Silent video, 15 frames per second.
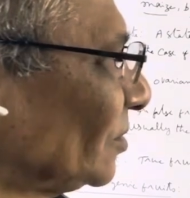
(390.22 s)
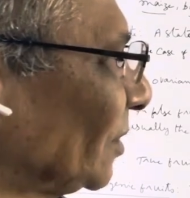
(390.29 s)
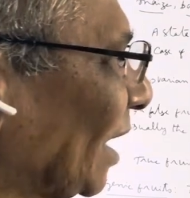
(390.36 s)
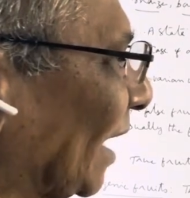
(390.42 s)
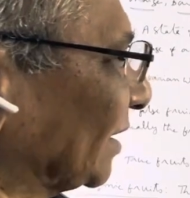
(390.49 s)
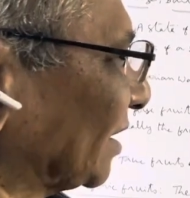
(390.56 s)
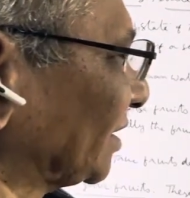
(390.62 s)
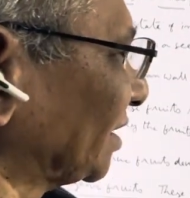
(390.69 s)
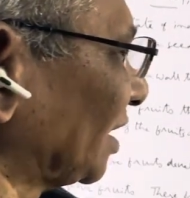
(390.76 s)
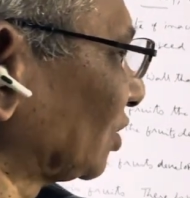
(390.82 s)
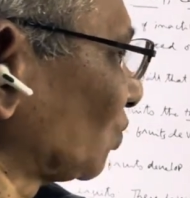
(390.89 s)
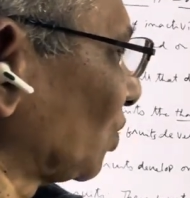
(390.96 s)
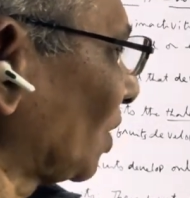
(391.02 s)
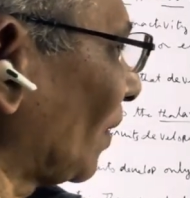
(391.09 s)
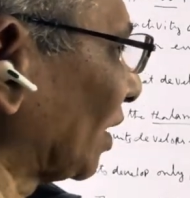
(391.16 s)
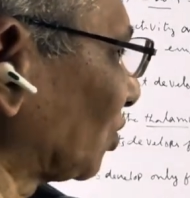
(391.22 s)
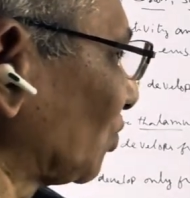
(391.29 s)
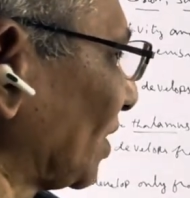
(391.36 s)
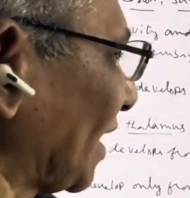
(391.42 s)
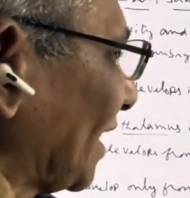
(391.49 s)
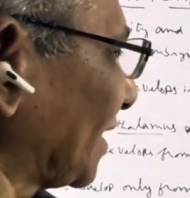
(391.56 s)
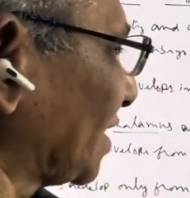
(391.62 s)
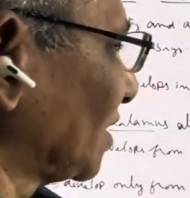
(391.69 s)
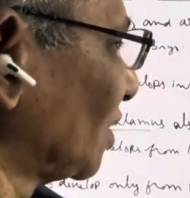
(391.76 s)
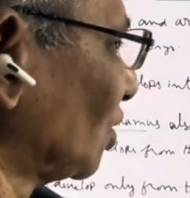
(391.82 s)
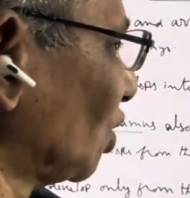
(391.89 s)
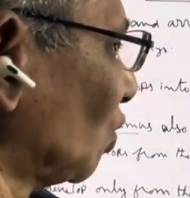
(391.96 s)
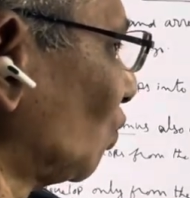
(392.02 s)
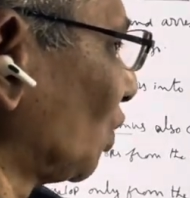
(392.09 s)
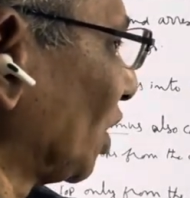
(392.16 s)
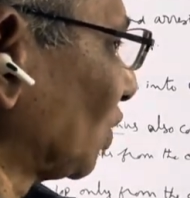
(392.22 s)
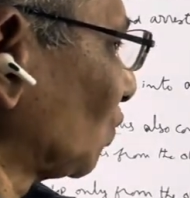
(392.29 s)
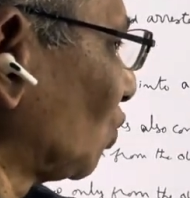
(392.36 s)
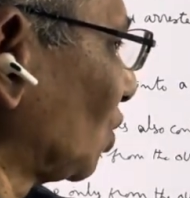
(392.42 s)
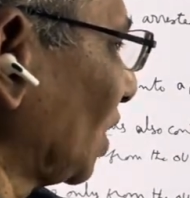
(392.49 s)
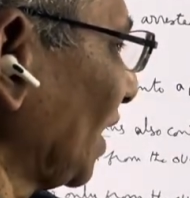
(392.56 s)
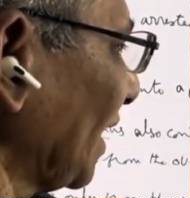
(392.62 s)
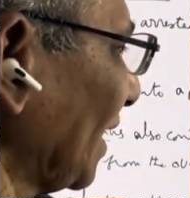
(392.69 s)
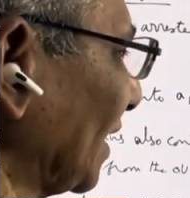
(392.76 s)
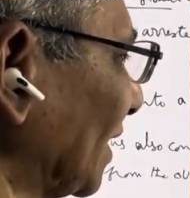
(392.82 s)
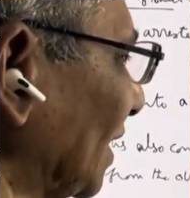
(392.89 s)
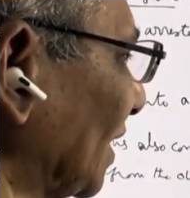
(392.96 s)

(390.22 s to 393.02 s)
As a result, what we get? We get only